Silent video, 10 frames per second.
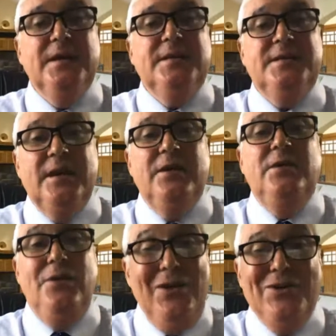So
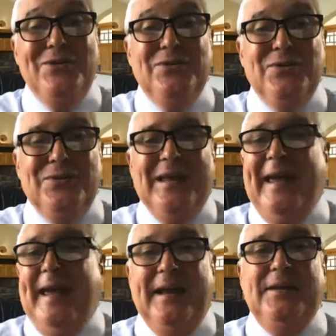you can do
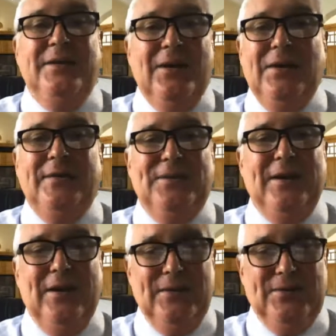that. You don't have to
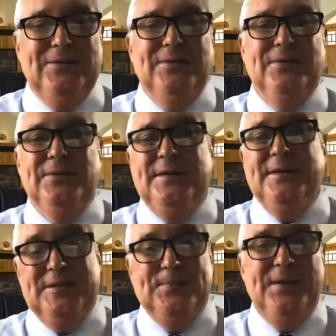go to
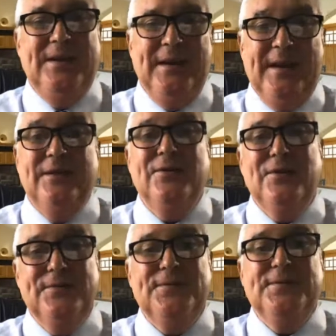and speak at a
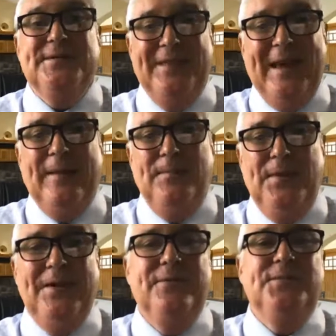conference that
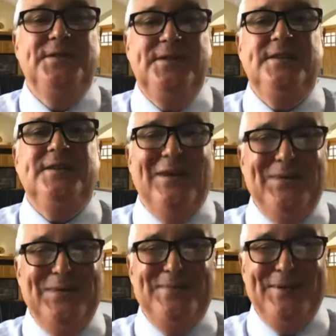big with
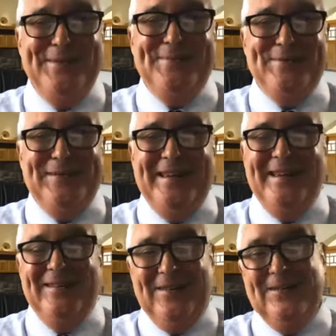600 people
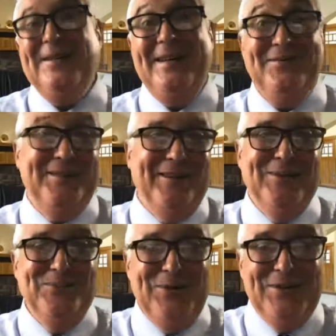there like I have to go
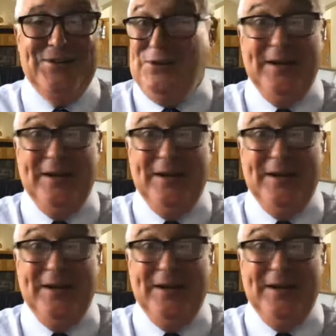and watch.